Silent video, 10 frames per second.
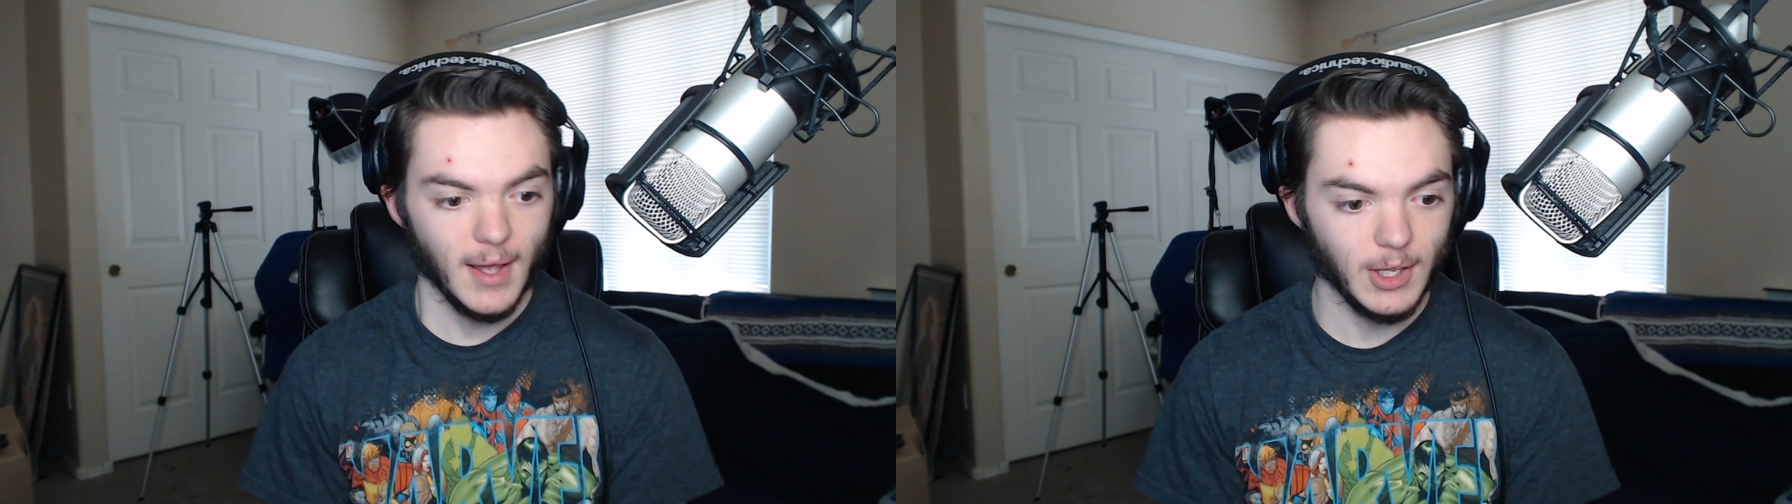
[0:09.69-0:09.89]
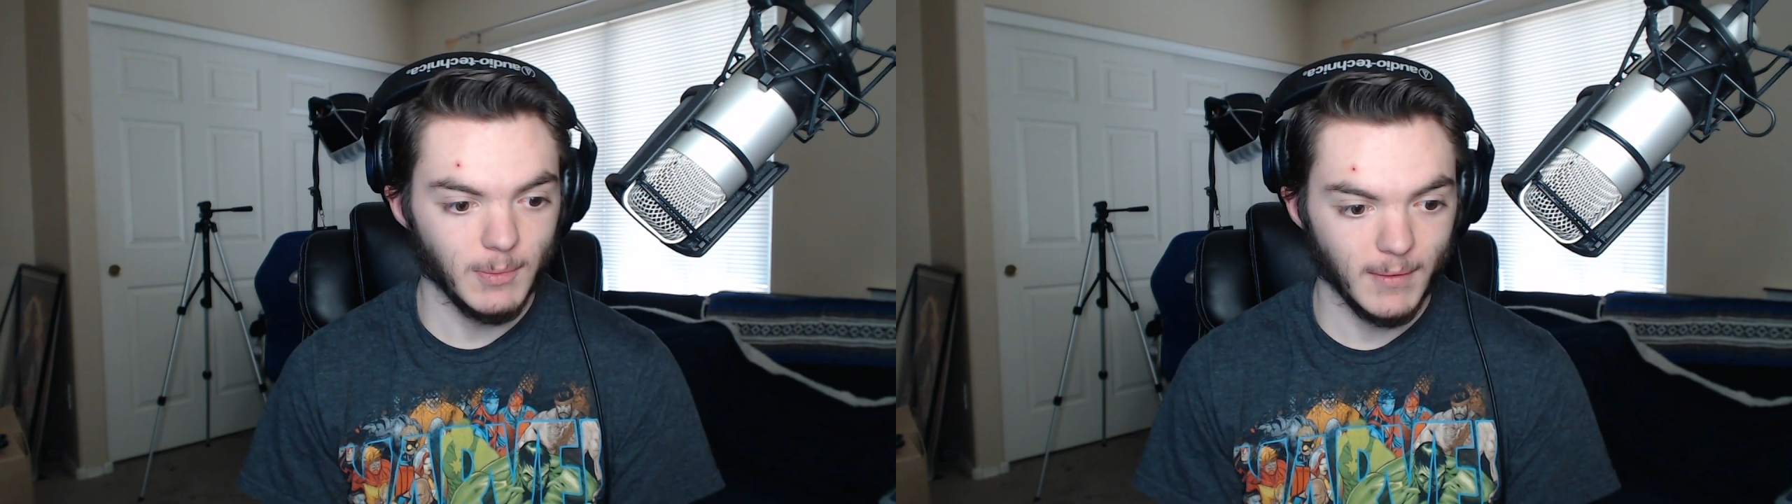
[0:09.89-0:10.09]

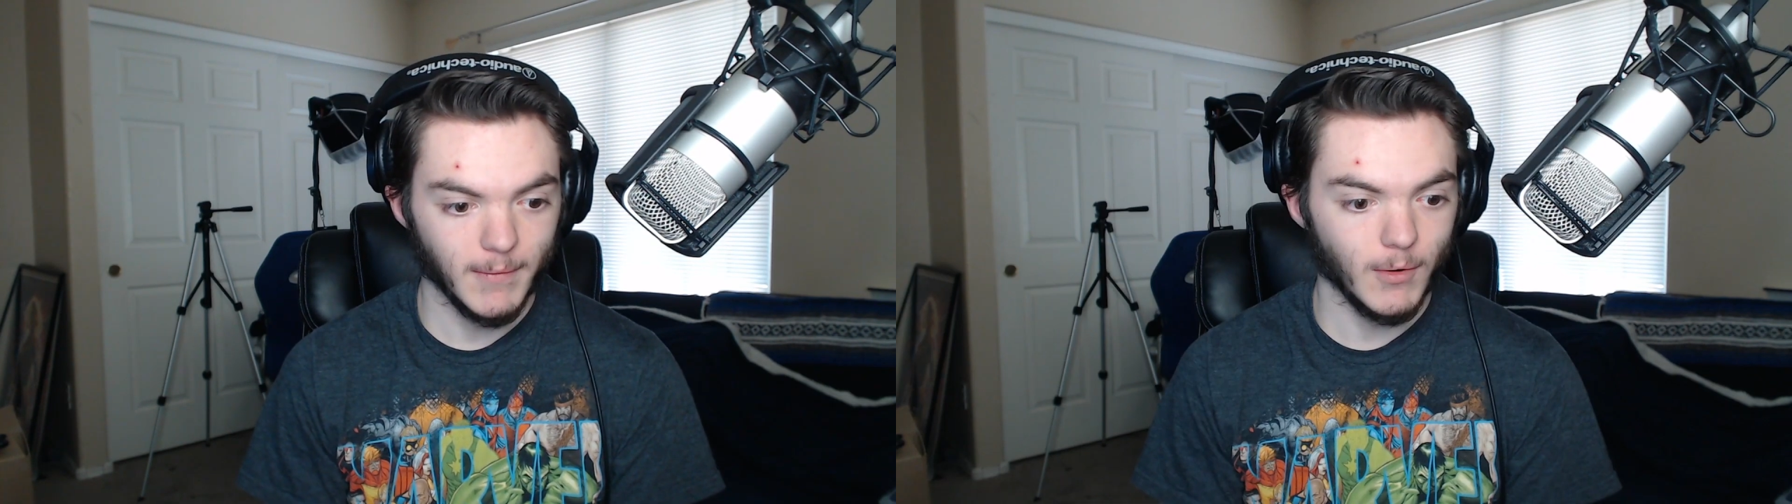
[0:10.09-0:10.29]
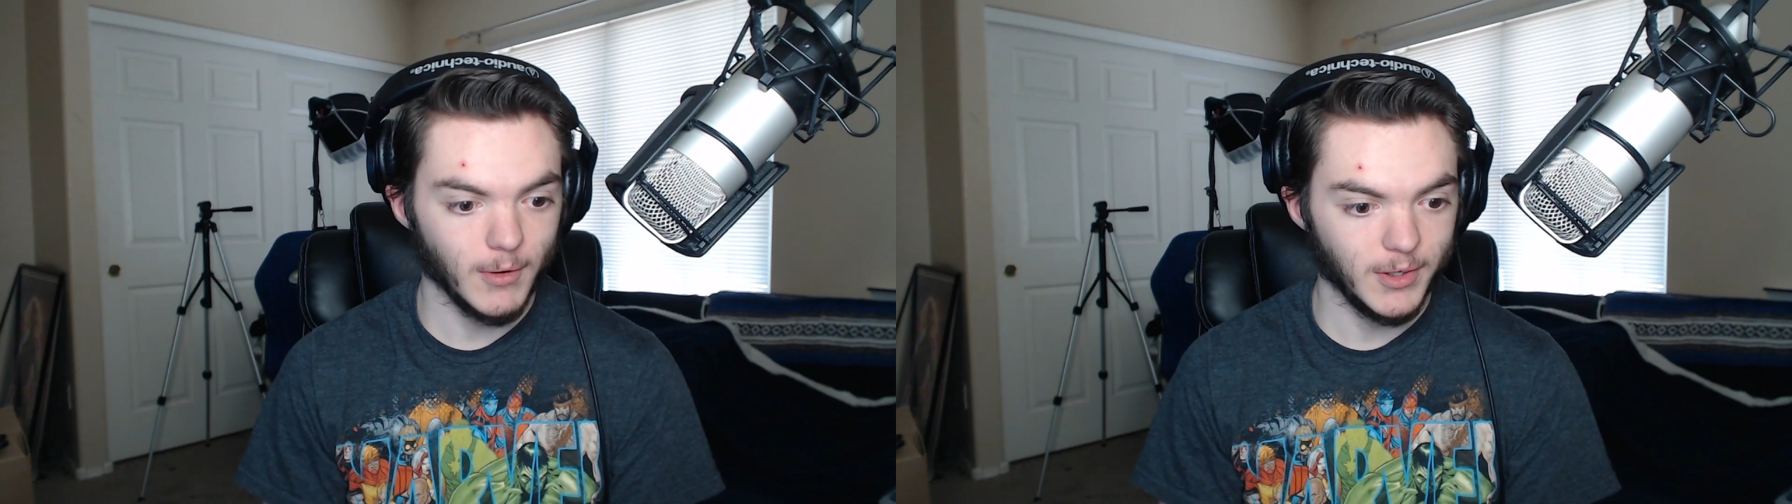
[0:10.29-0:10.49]
And you
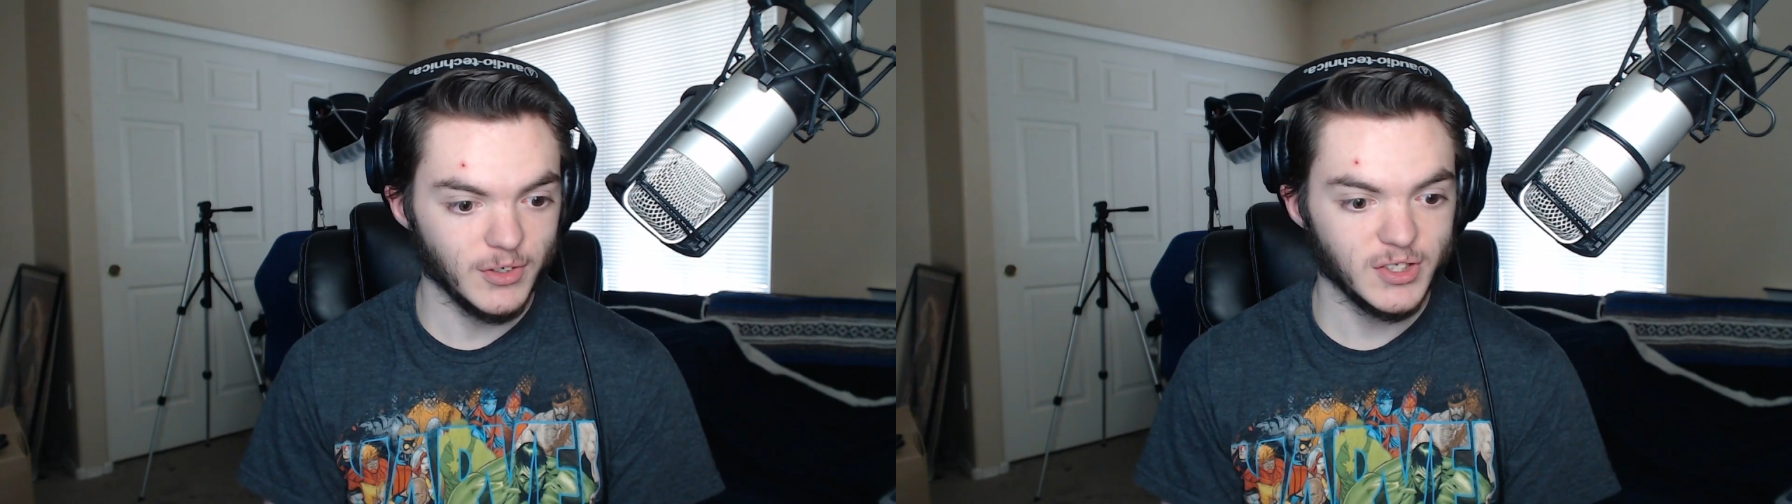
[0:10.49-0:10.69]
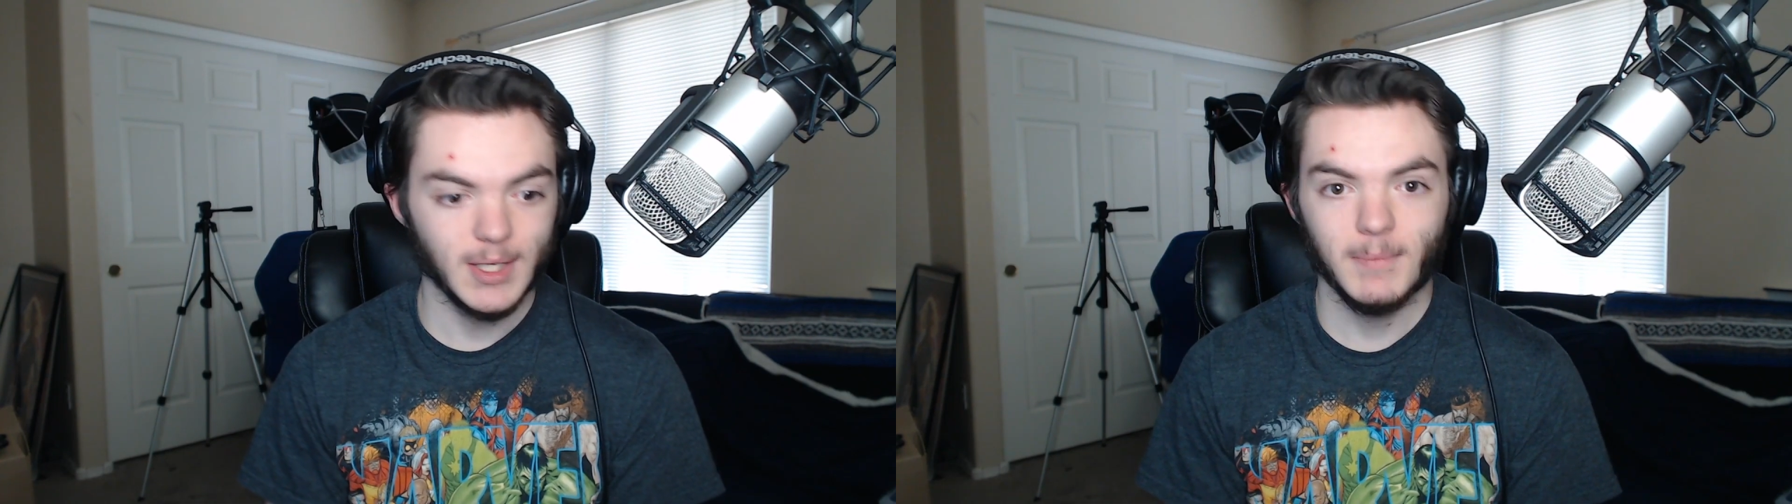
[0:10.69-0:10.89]
probably already
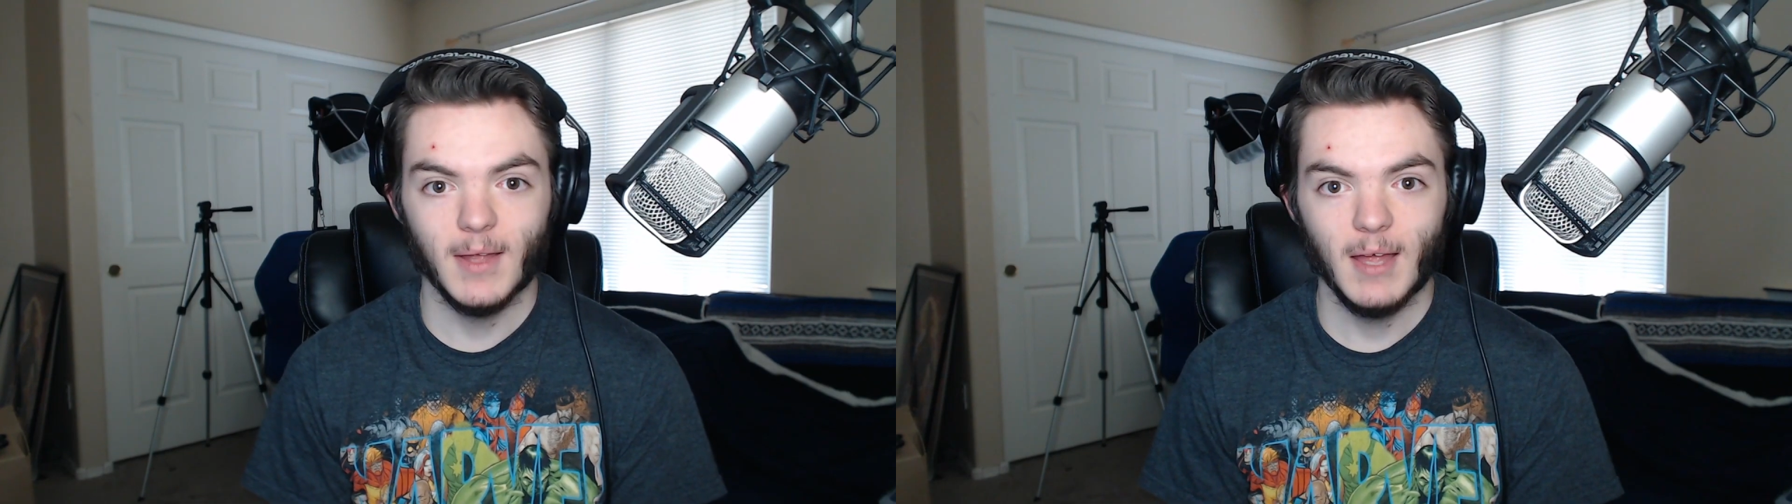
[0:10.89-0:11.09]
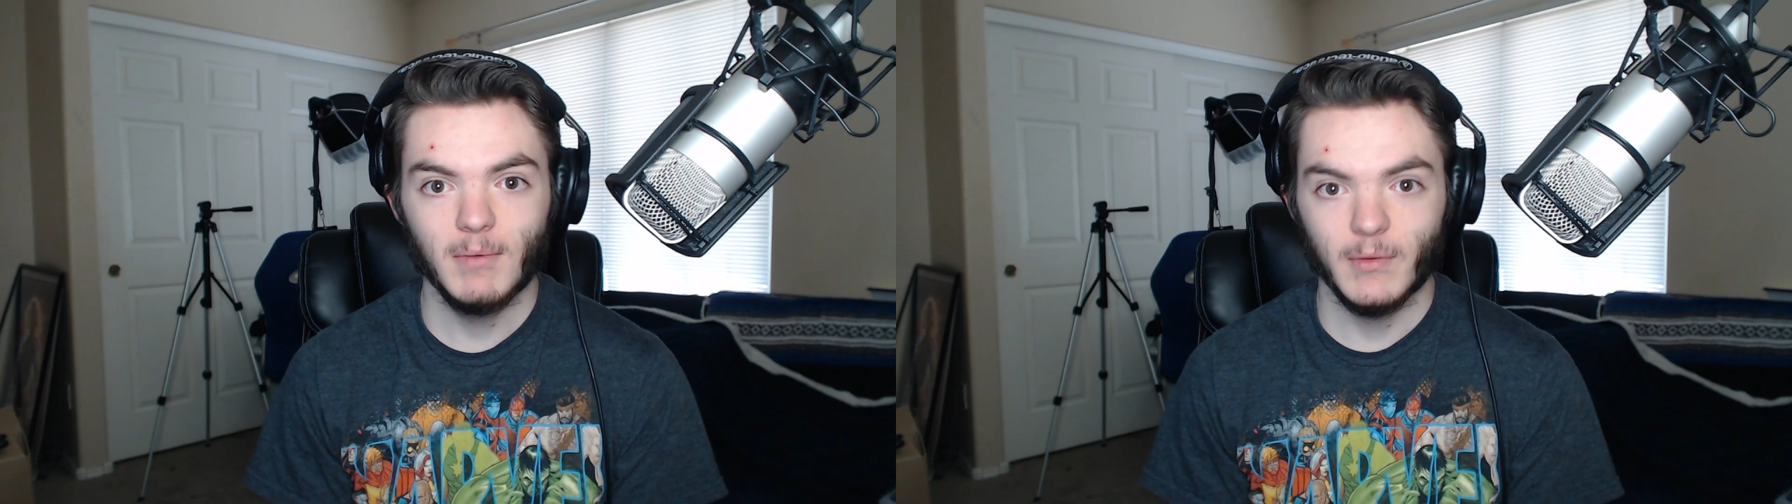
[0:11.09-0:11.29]
just skipped ahead,